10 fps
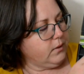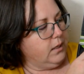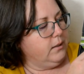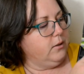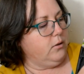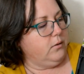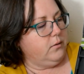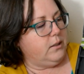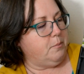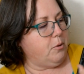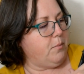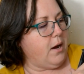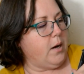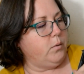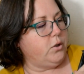a little zipper
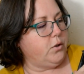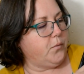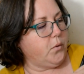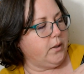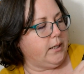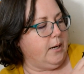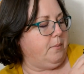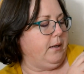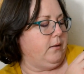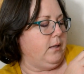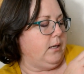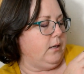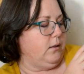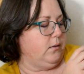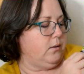pouch for keeping
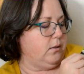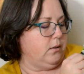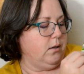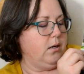things,